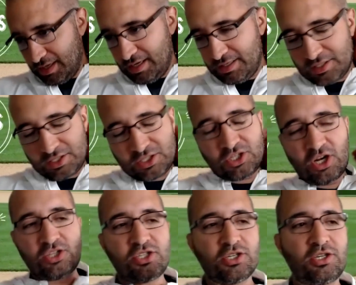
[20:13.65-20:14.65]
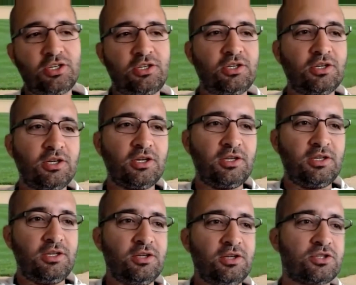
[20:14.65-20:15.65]
it's best season too. Good.
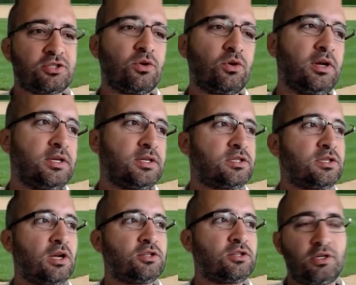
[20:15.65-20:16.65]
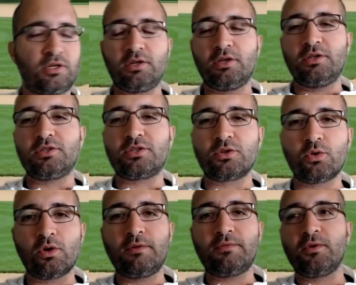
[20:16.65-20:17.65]
Your story is such a good
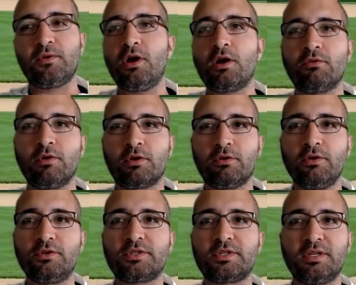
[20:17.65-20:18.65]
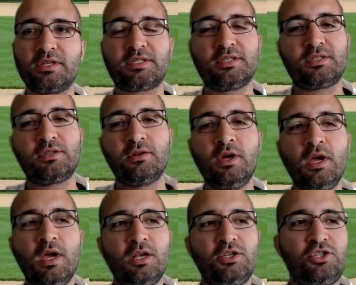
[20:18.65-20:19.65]
story for young recruits to listen to.
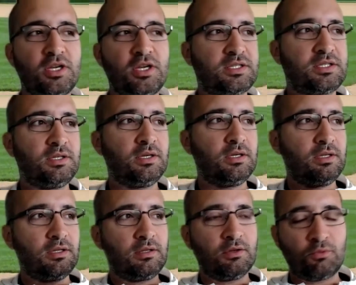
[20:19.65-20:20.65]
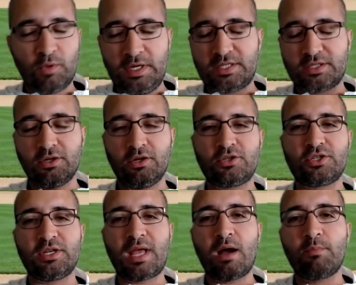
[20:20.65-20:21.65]
Just the research
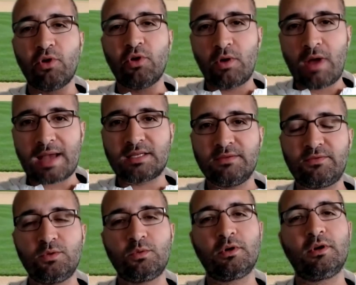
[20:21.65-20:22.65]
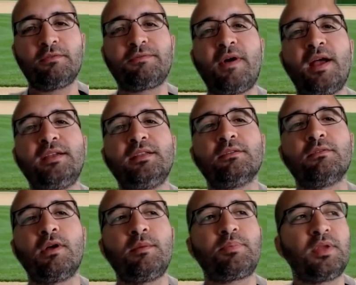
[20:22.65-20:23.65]
and how proactive you were in finding the
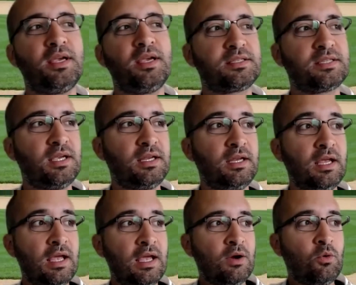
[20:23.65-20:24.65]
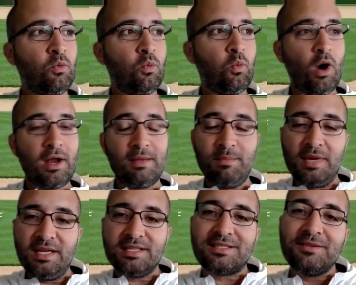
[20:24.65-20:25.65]
right place and what it
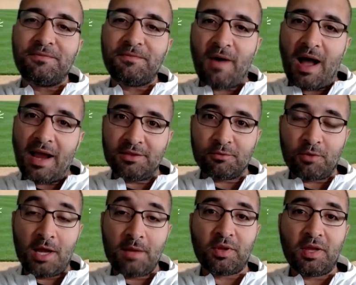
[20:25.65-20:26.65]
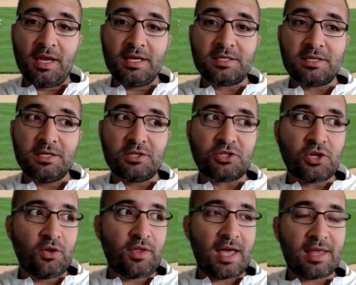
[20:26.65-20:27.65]
means to find the right place
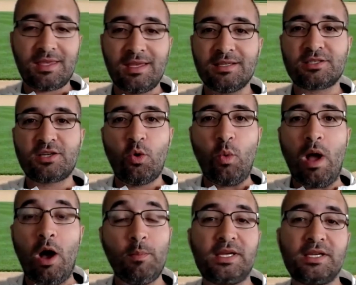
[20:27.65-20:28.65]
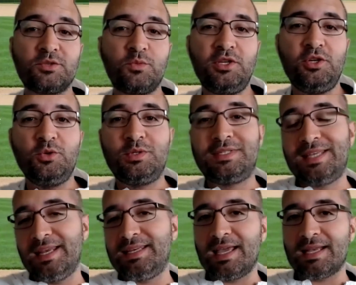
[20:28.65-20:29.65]
so that things go well. Because when you
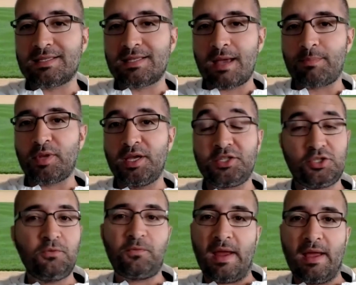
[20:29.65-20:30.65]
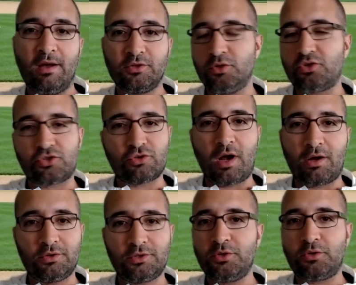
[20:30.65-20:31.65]
did get to that place, you failed, you
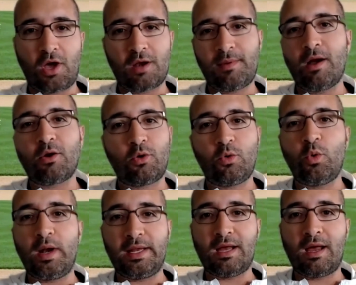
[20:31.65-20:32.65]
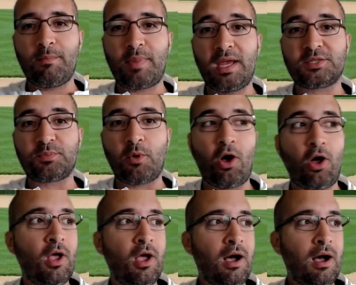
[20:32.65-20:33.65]
struggled, you thought about quitting on baseball.
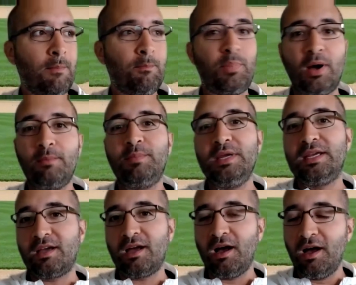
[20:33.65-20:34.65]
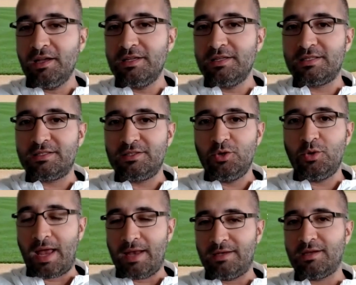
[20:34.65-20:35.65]
But because you
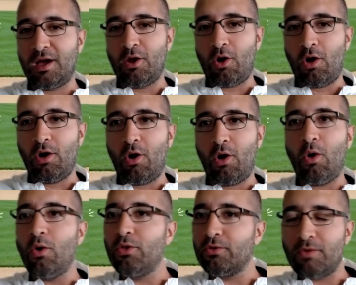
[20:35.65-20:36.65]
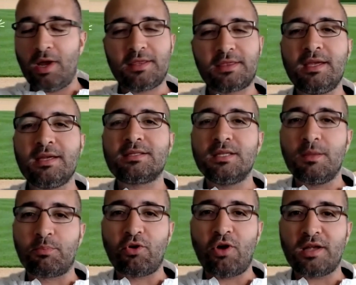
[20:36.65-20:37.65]
had done all the right things in the
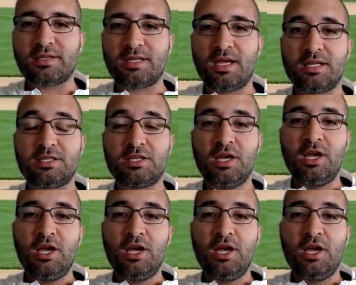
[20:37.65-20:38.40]
process,